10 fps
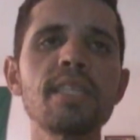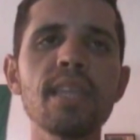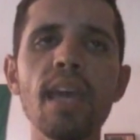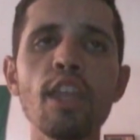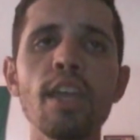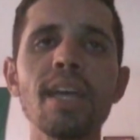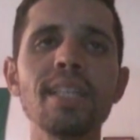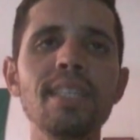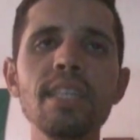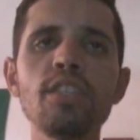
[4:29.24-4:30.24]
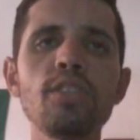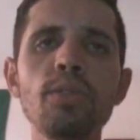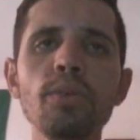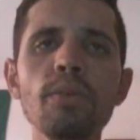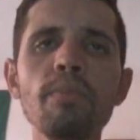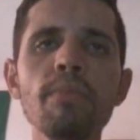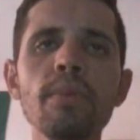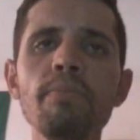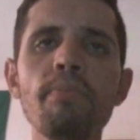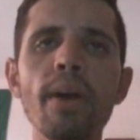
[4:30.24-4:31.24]
saying this too
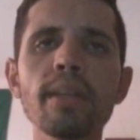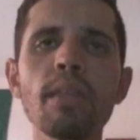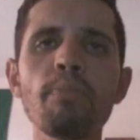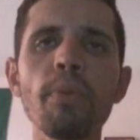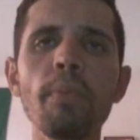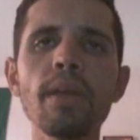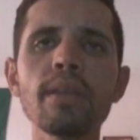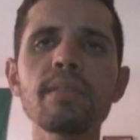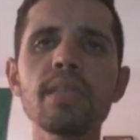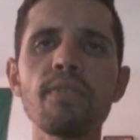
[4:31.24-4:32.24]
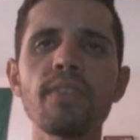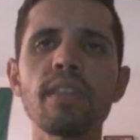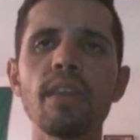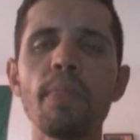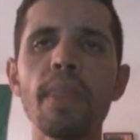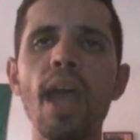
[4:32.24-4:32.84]
impact public safety.